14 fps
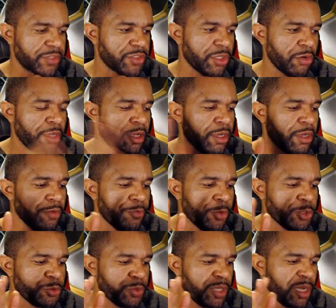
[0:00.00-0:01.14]
So
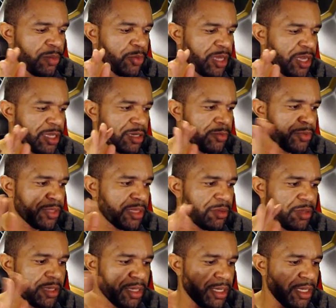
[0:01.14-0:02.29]
first one out, we're not going to
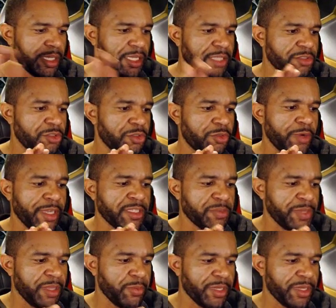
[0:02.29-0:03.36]
really get too crazy with it.